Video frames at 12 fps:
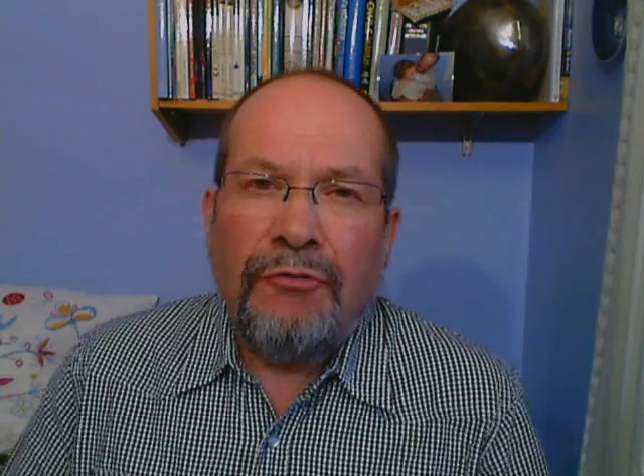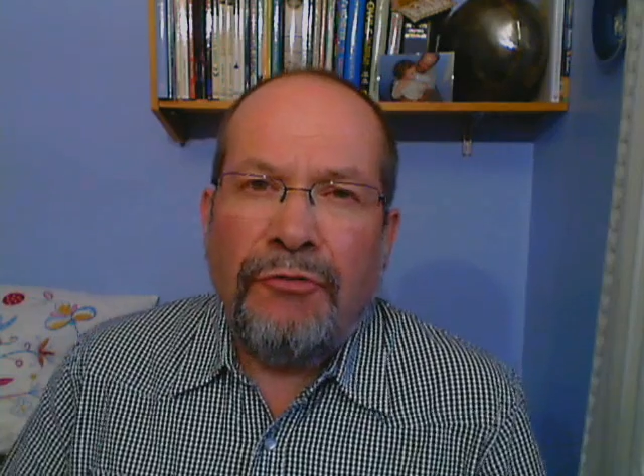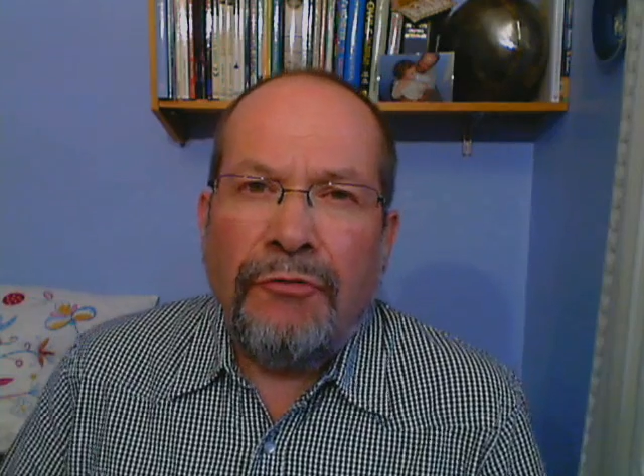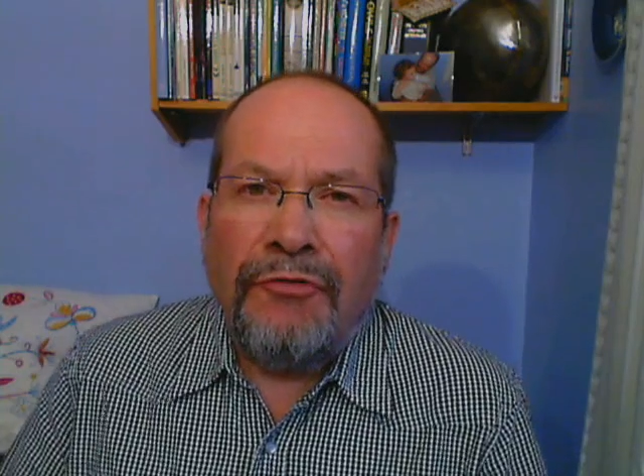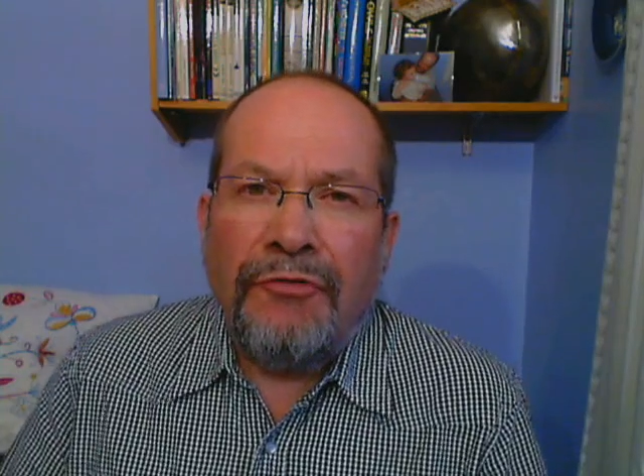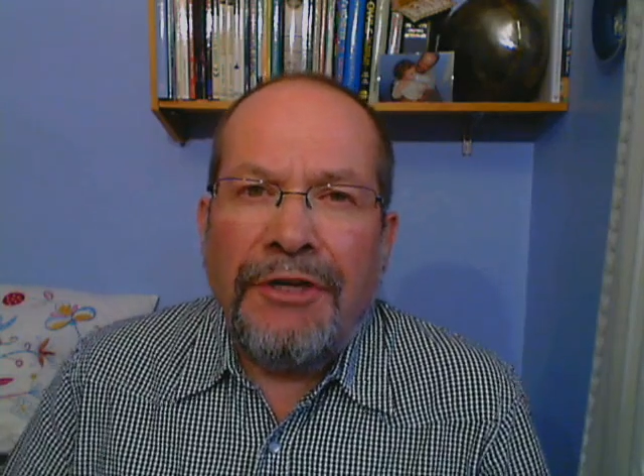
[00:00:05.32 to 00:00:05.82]
you for
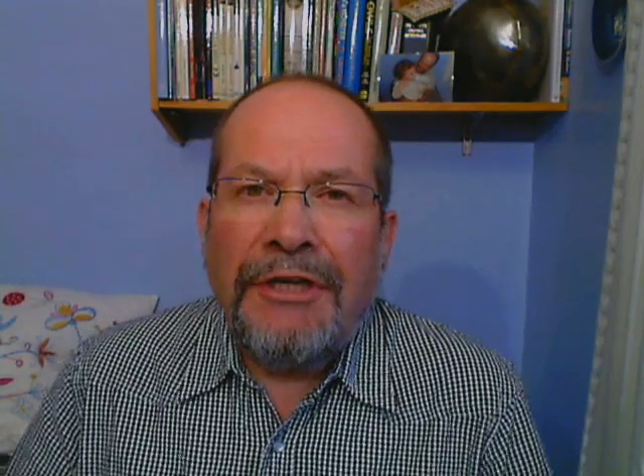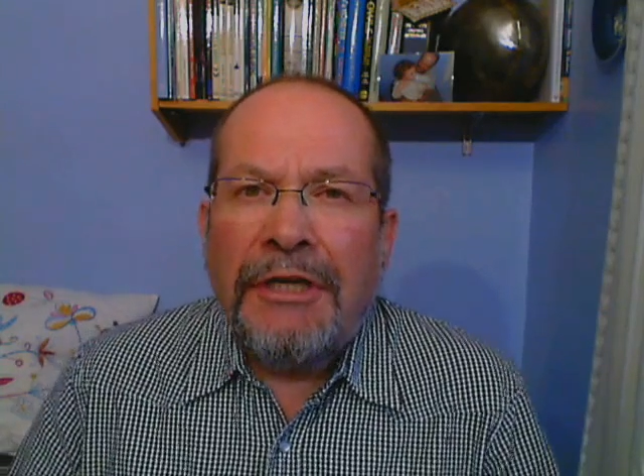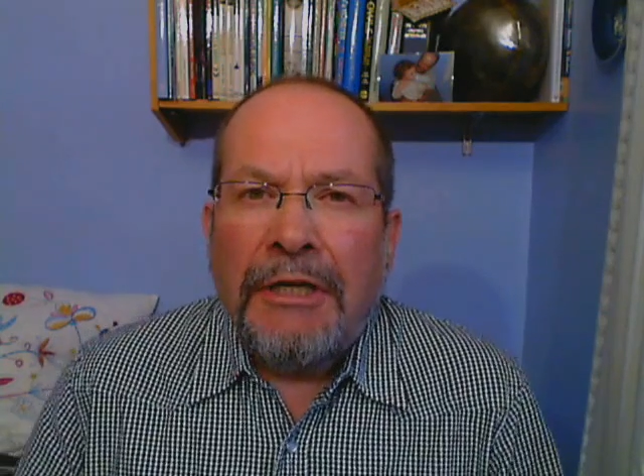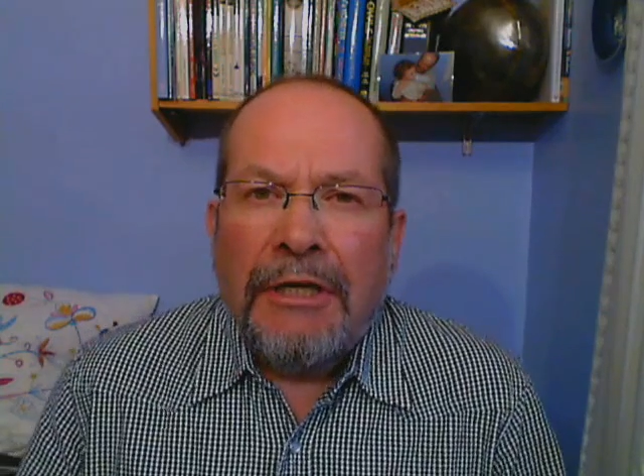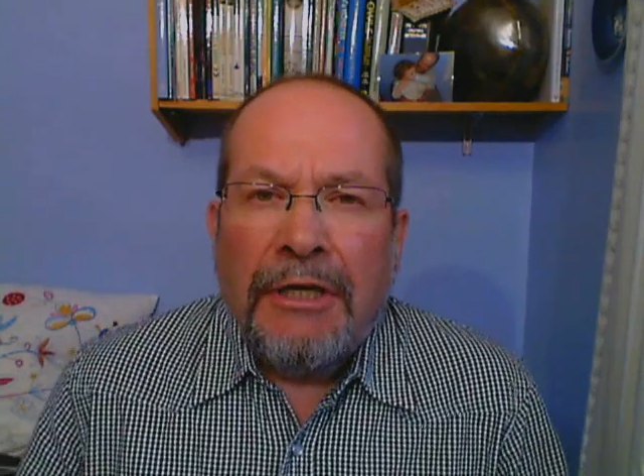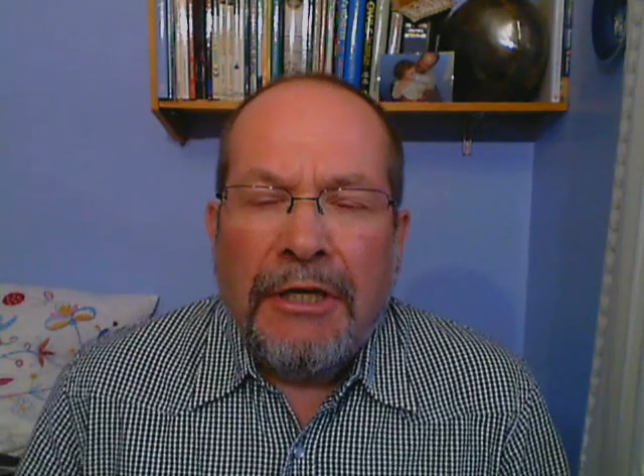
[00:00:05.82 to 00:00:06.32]
your very
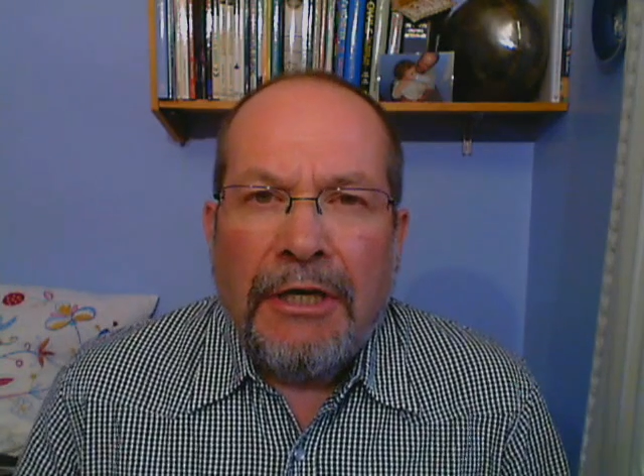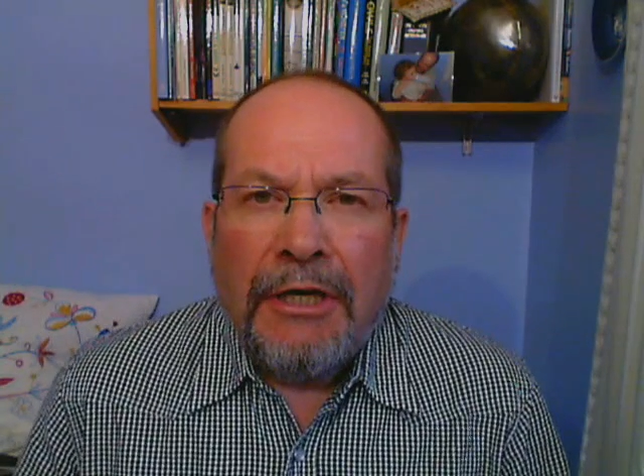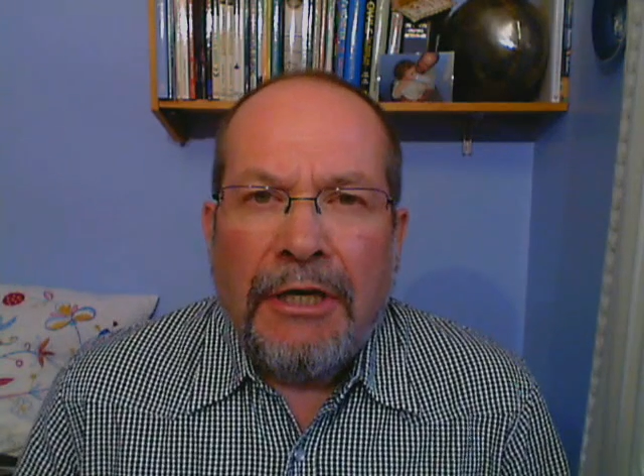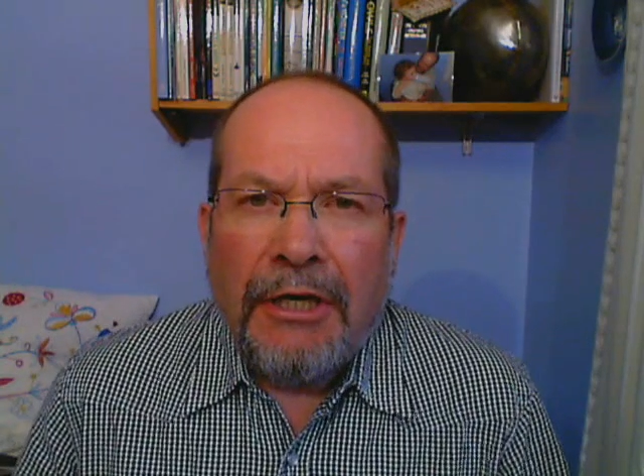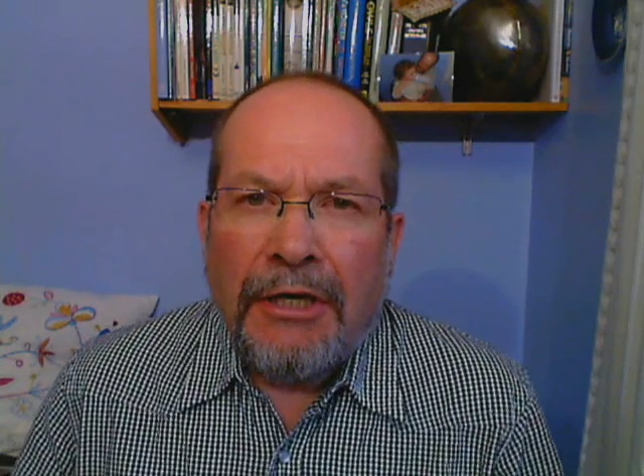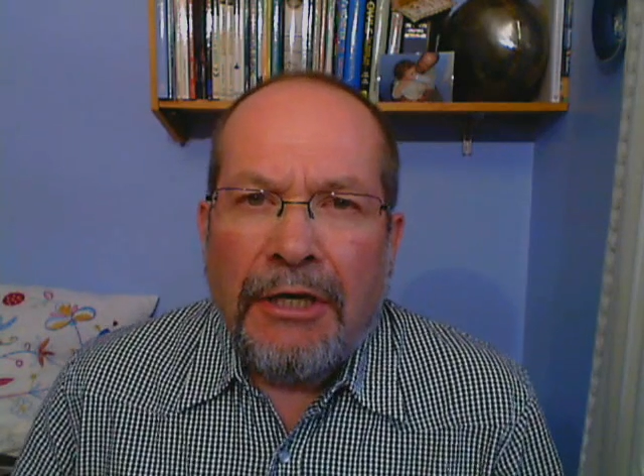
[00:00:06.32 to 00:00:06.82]

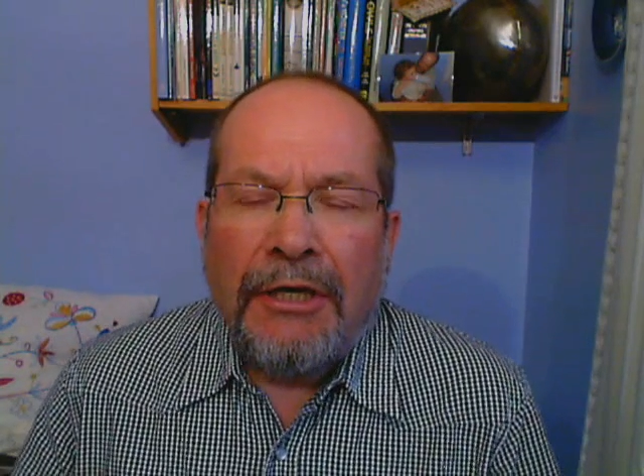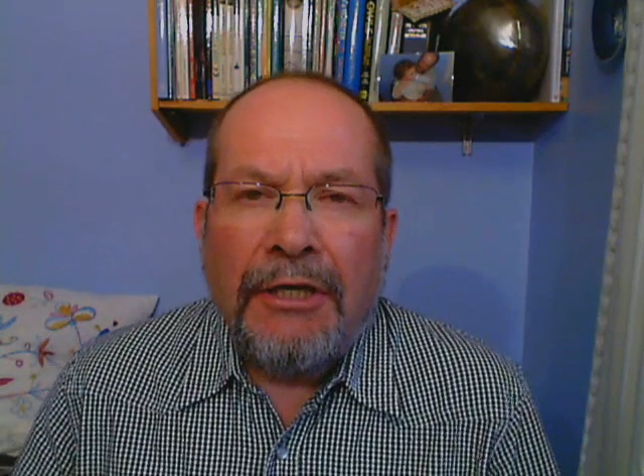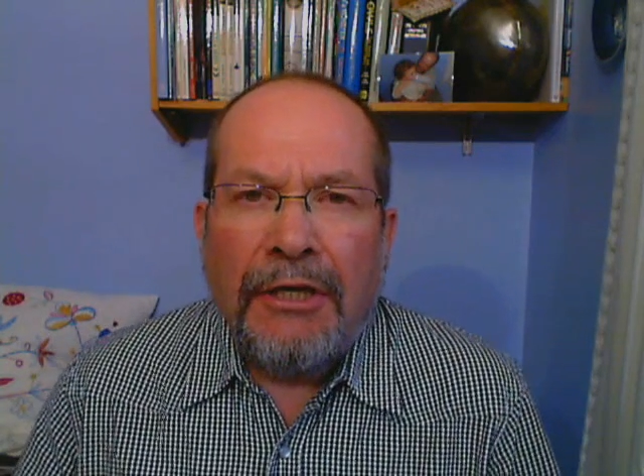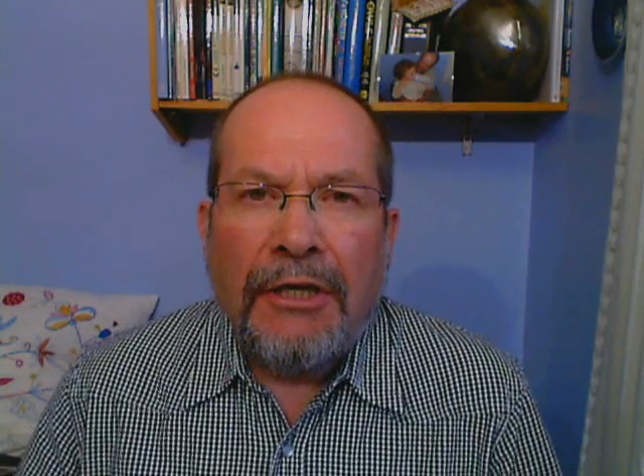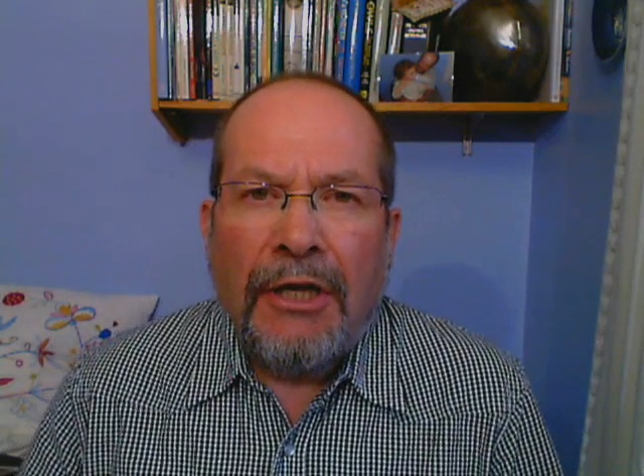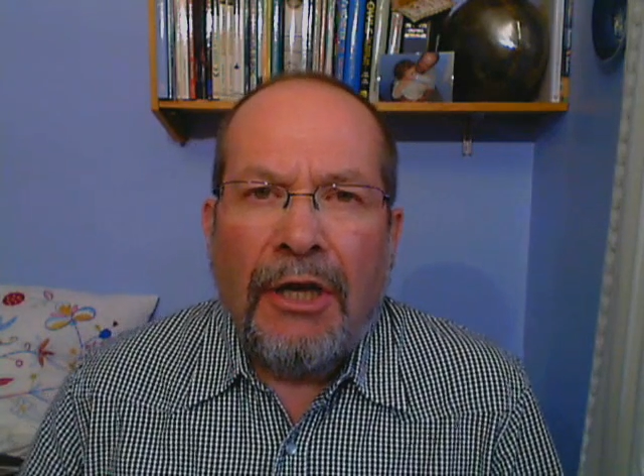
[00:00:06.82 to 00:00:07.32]

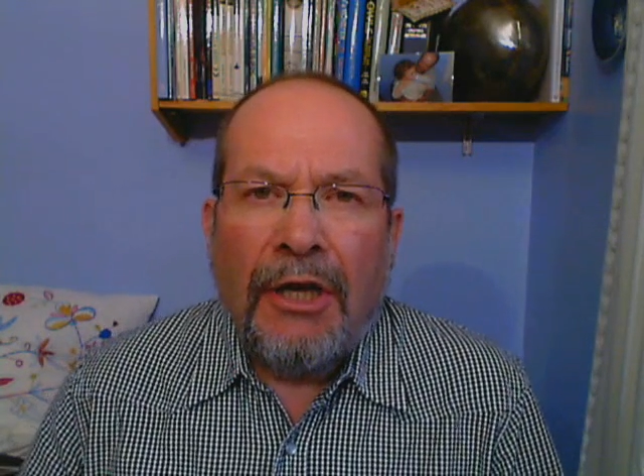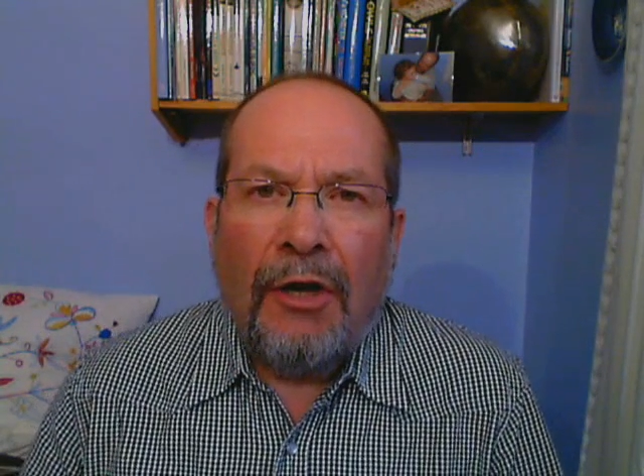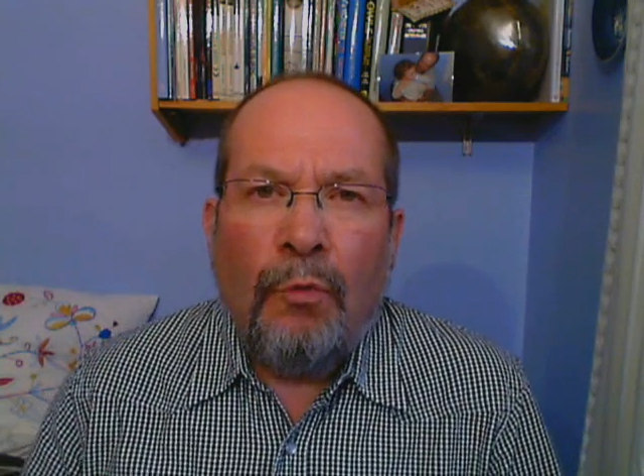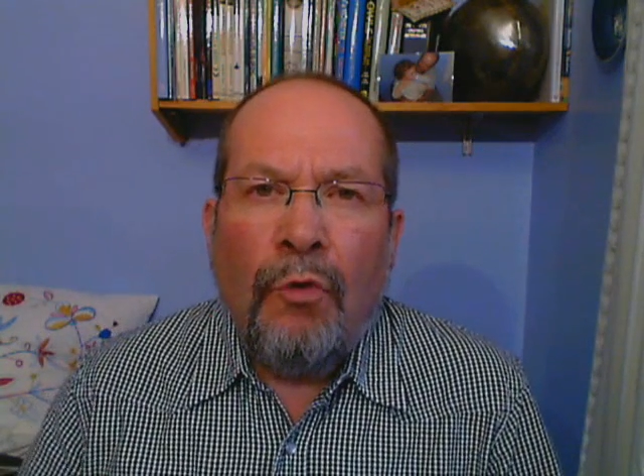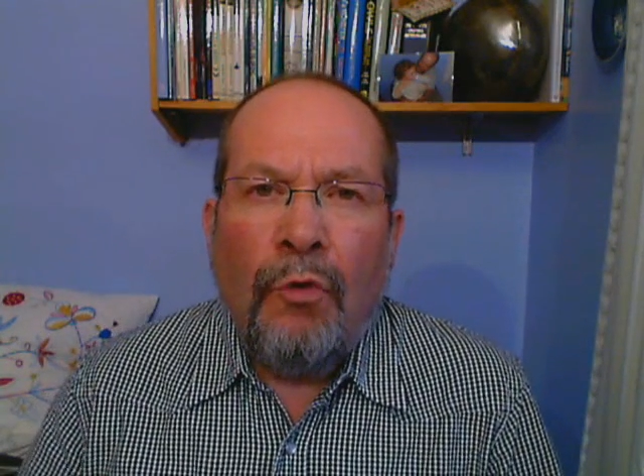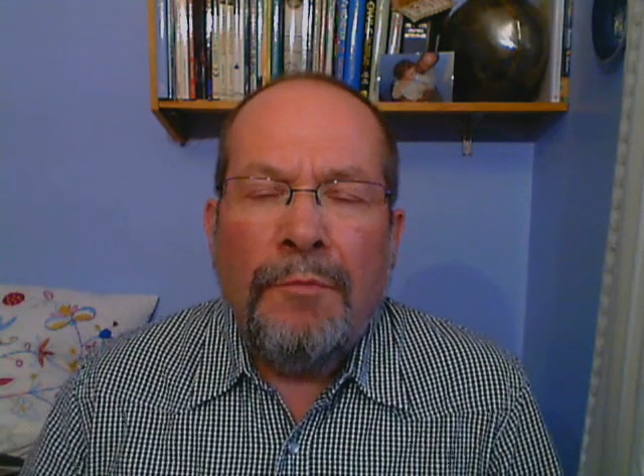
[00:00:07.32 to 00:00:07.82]

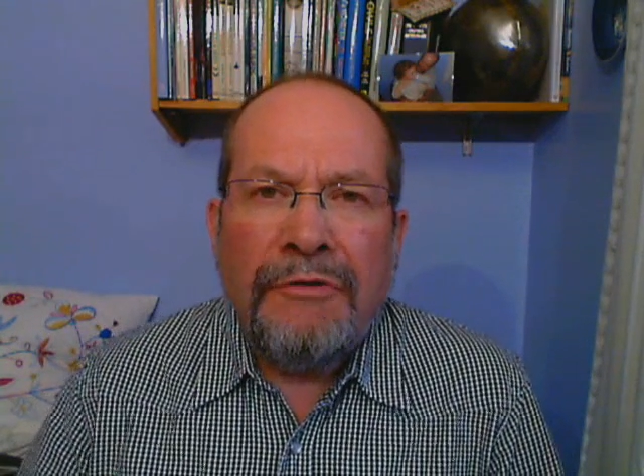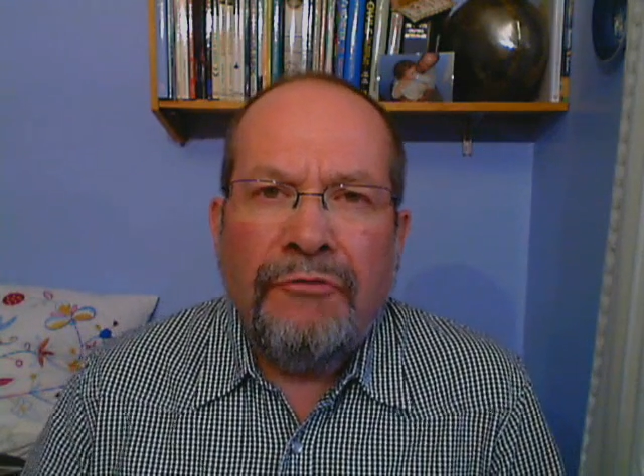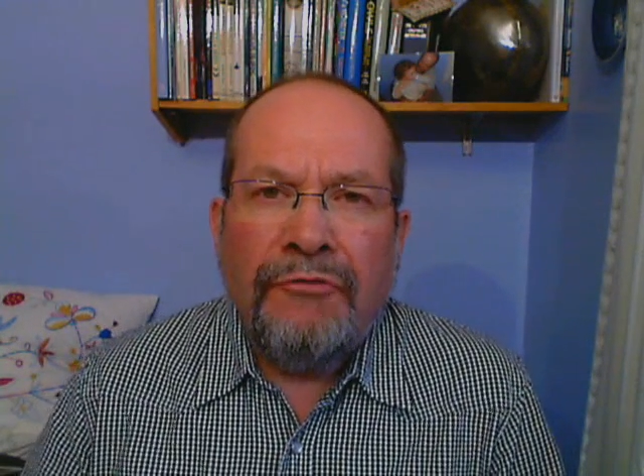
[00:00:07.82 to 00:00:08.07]
heartwarming